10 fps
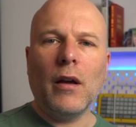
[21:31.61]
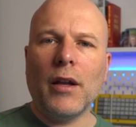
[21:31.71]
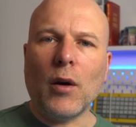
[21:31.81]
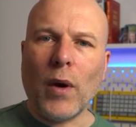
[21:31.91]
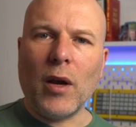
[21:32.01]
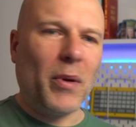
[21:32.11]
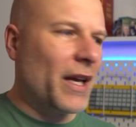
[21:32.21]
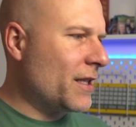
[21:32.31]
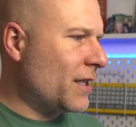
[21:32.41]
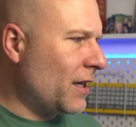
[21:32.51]
Now, way up
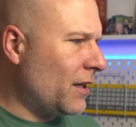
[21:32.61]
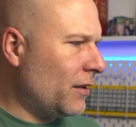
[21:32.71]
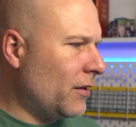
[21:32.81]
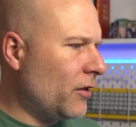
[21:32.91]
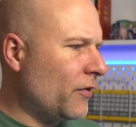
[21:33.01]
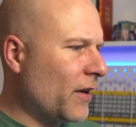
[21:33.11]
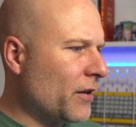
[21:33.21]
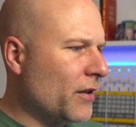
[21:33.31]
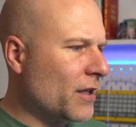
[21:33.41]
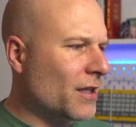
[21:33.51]
against that, the fact
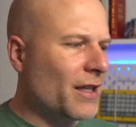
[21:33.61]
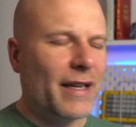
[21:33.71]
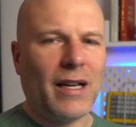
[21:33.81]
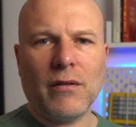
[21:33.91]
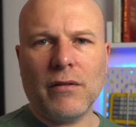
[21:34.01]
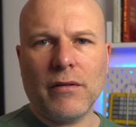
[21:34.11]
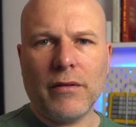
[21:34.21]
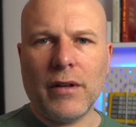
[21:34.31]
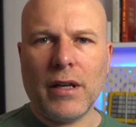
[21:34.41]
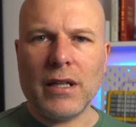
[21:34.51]
that this layout
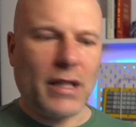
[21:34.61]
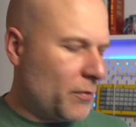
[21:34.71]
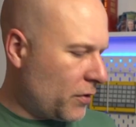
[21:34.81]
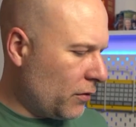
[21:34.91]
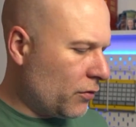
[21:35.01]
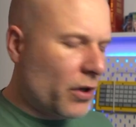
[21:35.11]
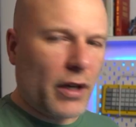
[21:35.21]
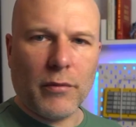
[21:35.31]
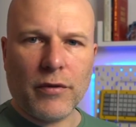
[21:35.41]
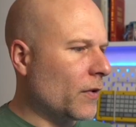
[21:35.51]
is an absolute triumph.